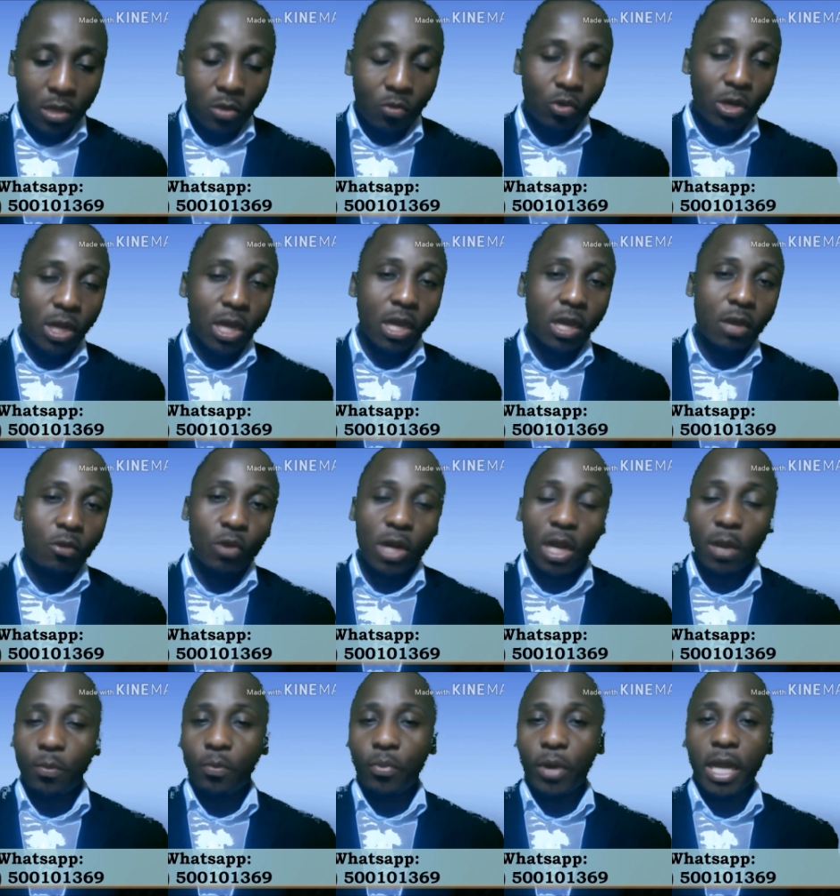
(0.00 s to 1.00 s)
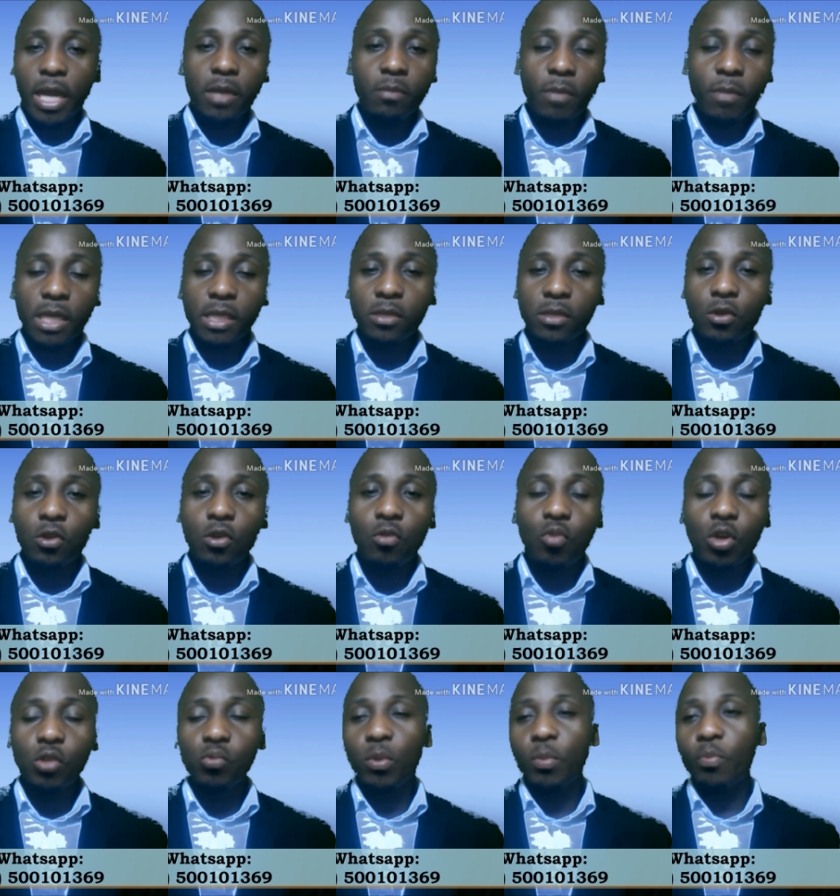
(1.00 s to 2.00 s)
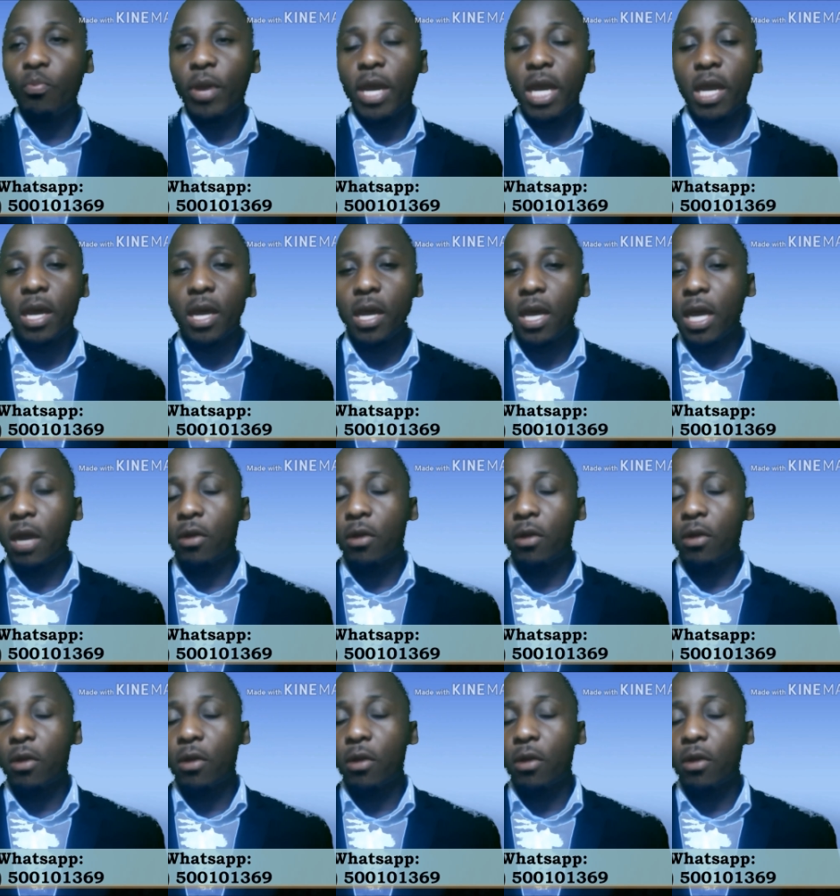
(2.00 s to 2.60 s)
What I pride myself, or what we pride